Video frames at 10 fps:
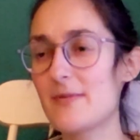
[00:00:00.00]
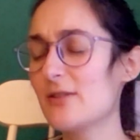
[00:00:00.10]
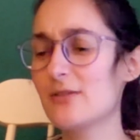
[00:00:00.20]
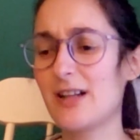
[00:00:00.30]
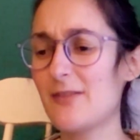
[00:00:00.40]

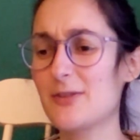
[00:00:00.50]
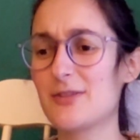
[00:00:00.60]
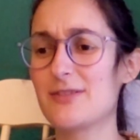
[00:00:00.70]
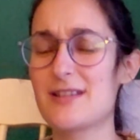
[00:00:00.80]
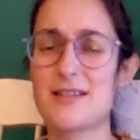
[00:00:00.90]
you don't have to
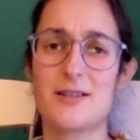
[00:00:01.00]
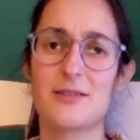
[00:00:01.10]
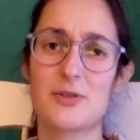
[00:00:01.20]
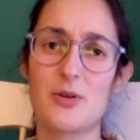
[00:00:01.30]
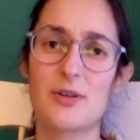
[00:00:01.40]

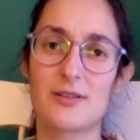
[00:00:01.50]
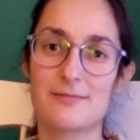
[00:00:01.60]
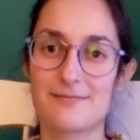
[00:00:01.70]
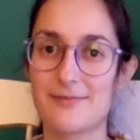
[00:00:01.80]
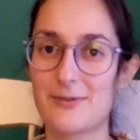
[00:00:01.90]
necessarily talk
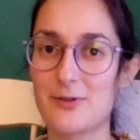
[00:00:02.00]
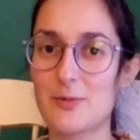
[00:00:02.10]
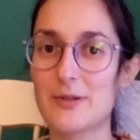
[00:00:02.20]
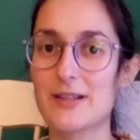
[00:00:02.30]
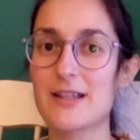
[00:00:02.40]

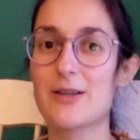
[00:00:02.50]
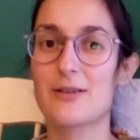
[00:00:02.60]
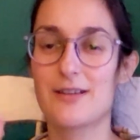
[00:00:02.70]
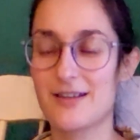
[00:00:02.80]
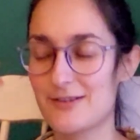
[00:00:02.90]

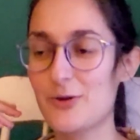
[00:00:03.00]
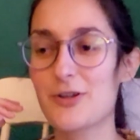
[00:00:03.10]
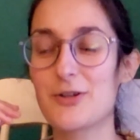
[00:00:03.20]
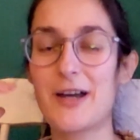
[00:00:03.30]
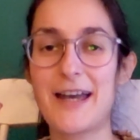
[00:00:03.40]
verbally, talk
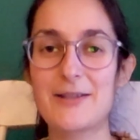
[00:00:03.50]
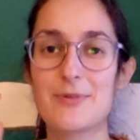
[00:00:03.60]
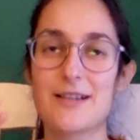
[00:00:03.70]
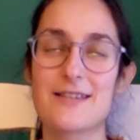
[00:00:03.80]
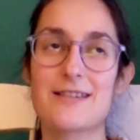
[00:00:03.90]
in your head,
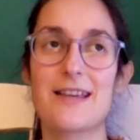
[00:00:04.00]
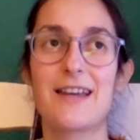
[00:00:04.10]
because